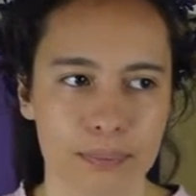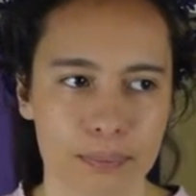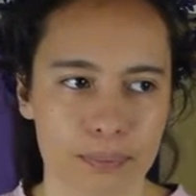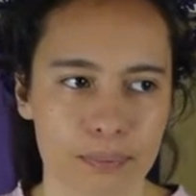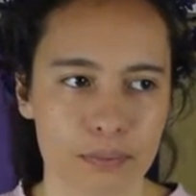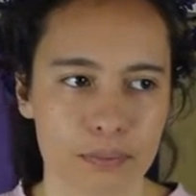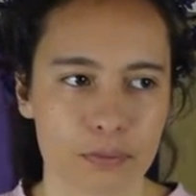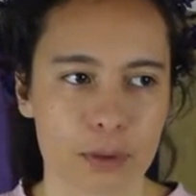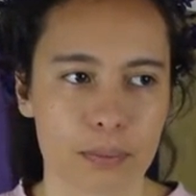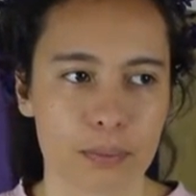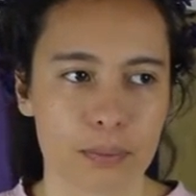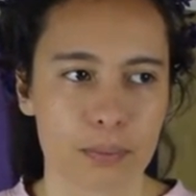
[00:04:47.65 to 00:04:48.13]

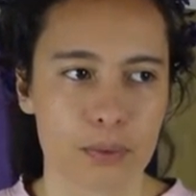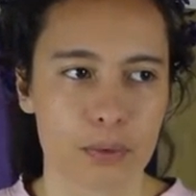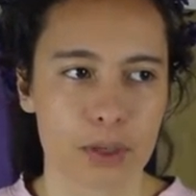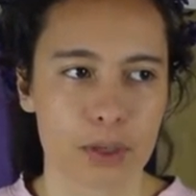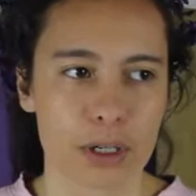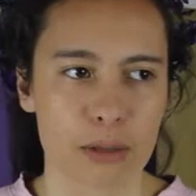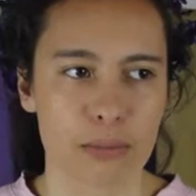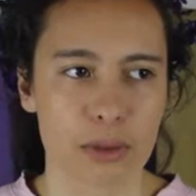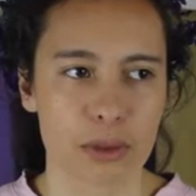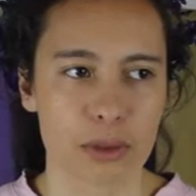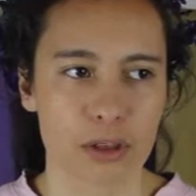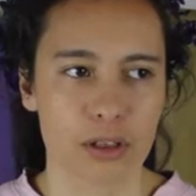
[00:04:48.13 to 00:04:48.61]
from
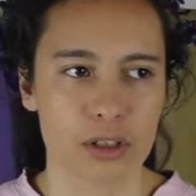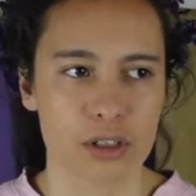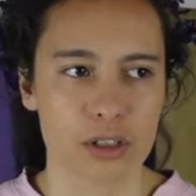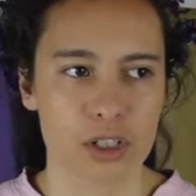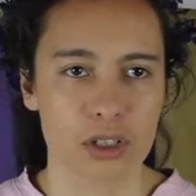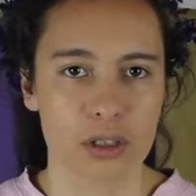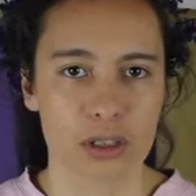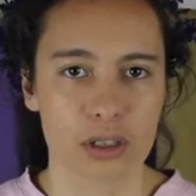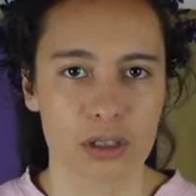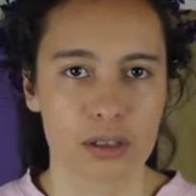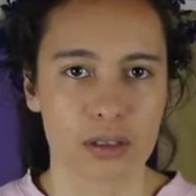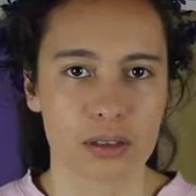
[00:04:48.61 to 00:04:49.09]
Greek mythology,
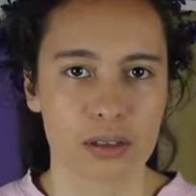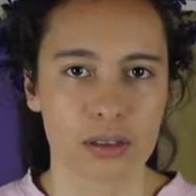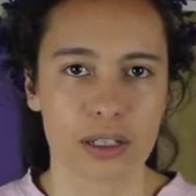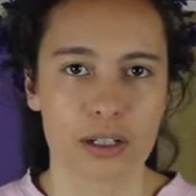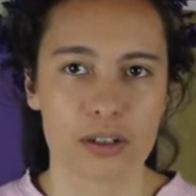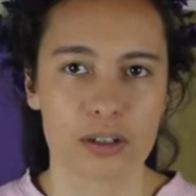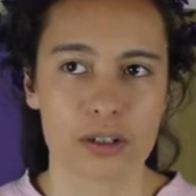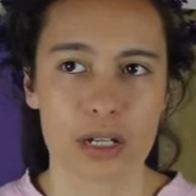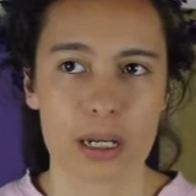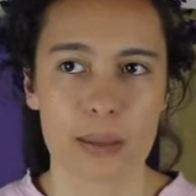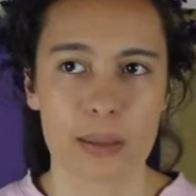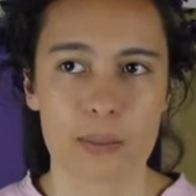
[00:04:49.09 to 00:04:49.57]

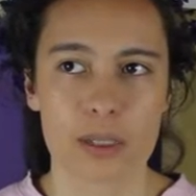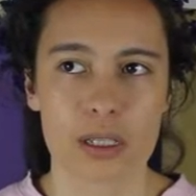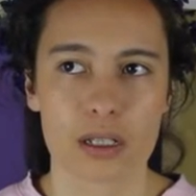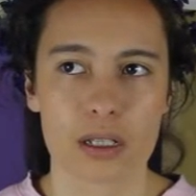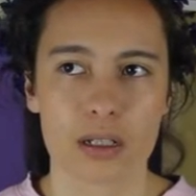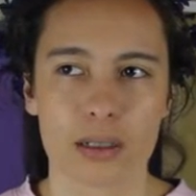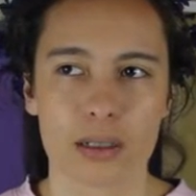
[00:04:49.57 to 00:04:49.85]
their names,